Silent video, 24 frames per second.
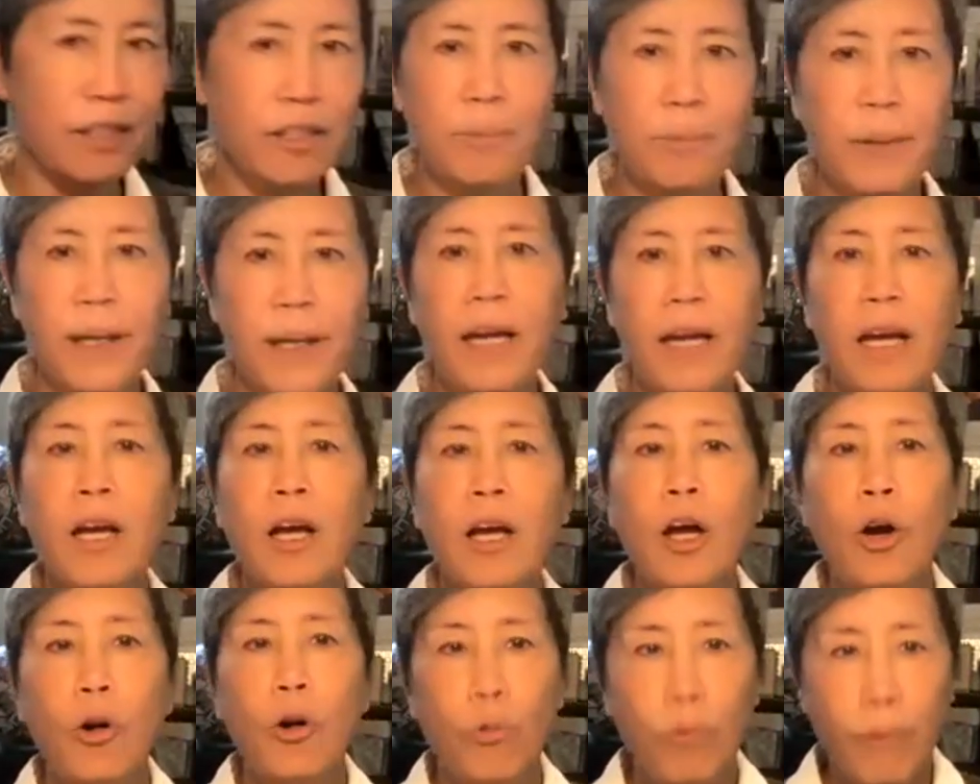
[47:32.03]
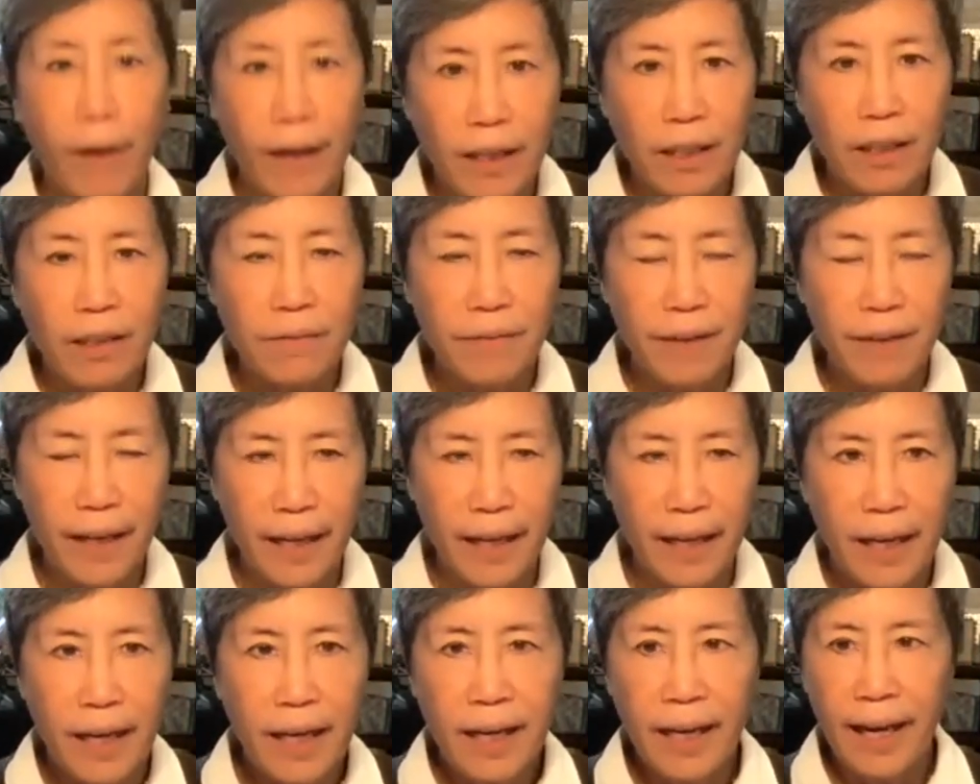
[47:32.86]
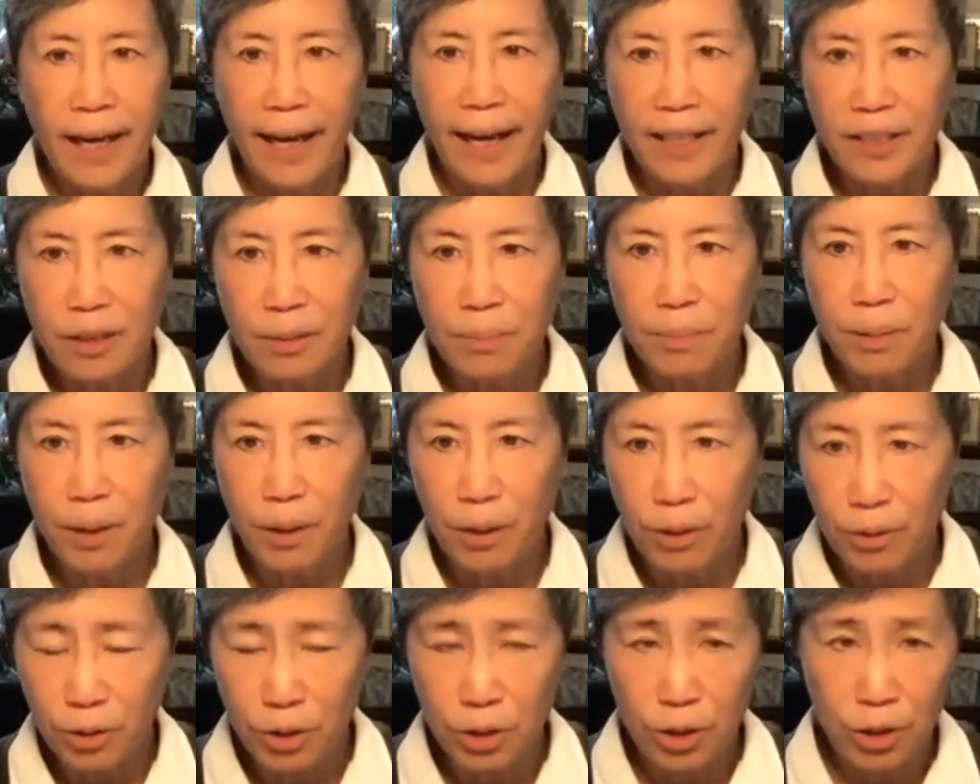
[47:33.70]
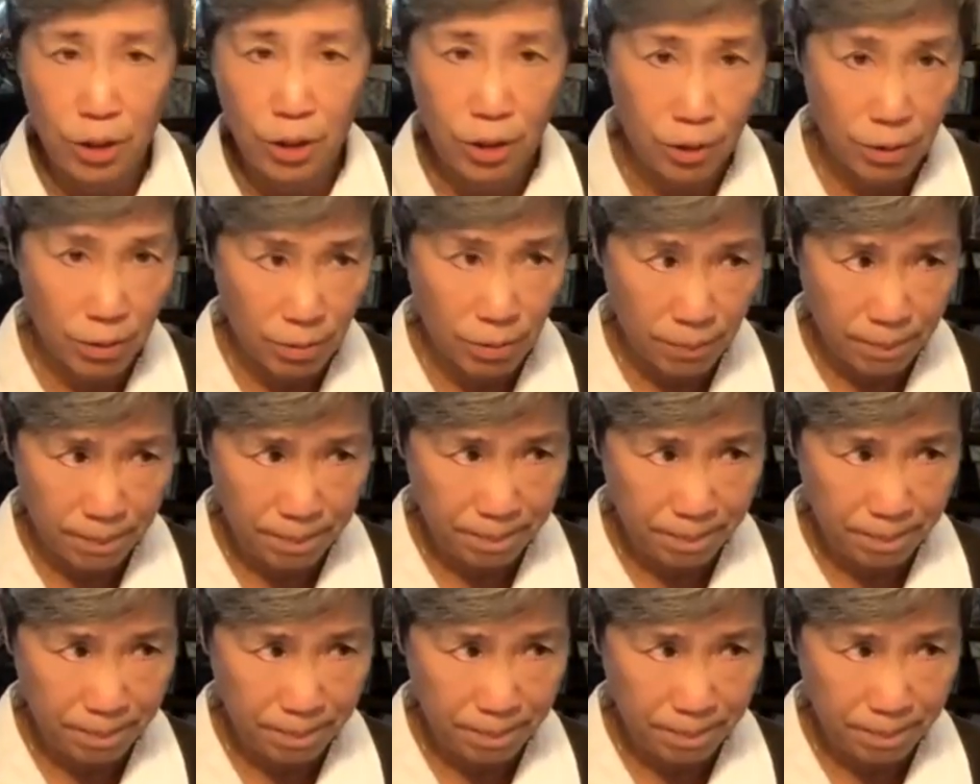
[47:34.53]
me, relevant, as opposed to